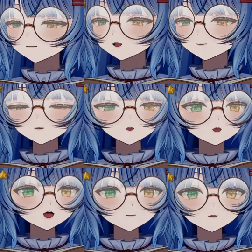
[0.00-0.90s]
very
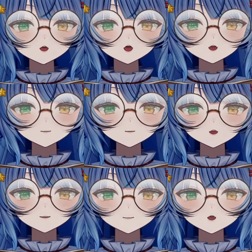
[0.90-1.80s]
heavily
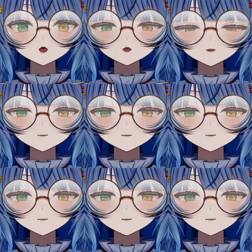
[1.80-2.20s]
based on